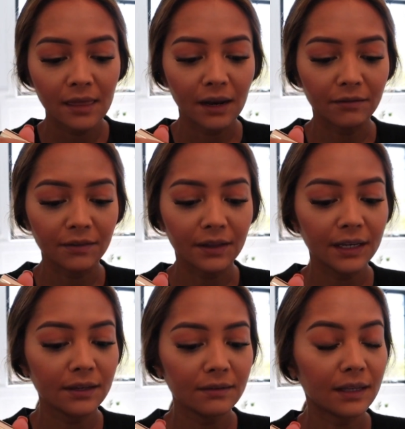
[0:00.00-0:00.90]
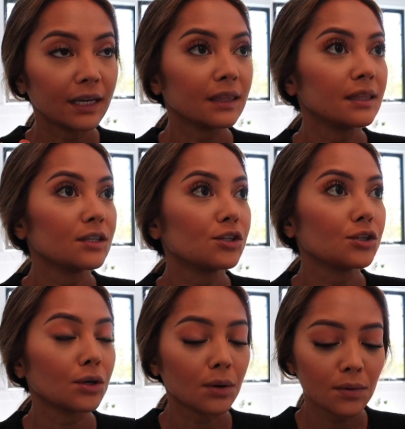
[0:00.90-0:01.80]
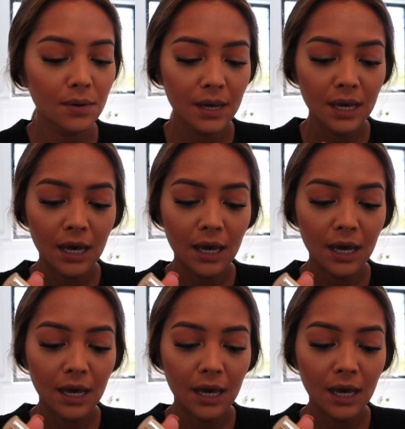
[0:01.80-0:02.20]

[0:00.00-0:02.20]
then I feel like you'd like this show